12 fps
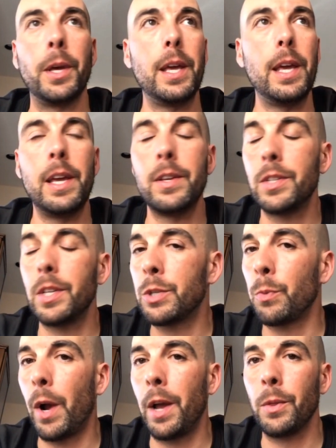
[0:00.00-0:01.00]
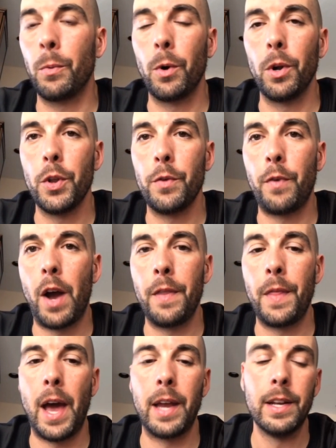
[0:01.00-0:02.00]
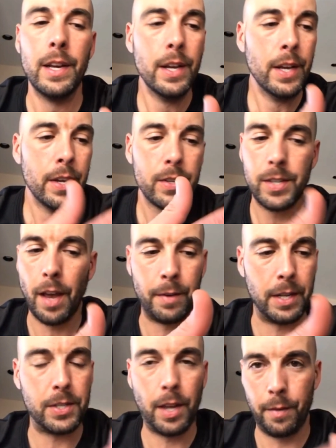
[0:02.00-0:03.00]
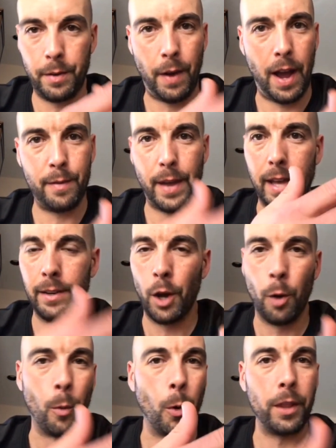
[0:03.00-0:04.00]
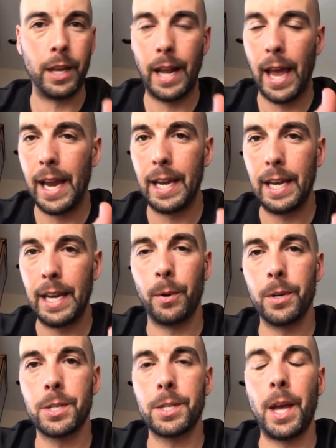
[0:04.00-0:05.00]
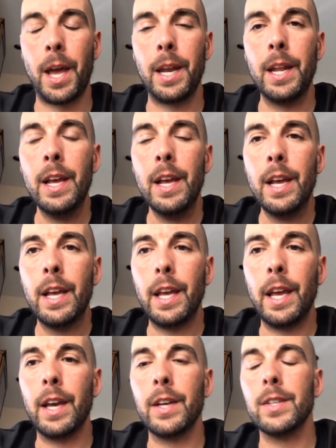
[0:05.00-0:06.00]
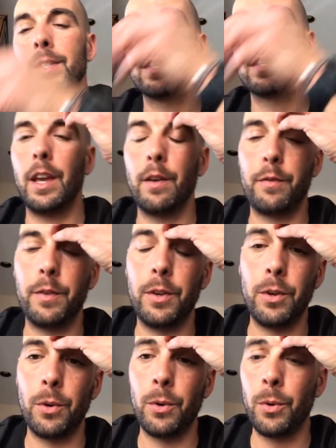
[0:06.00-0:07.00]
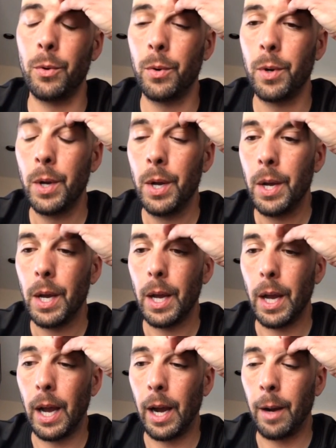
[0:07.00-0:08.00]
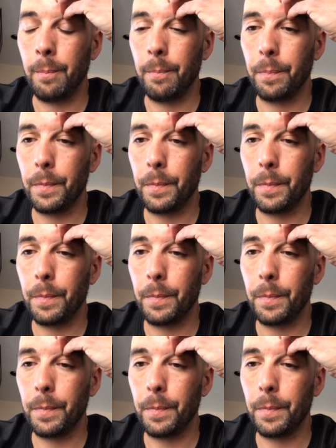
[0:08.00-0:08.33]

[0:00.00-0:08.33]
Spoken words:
The easiest way in the world to find that 70, 75, and no more than 80% is if I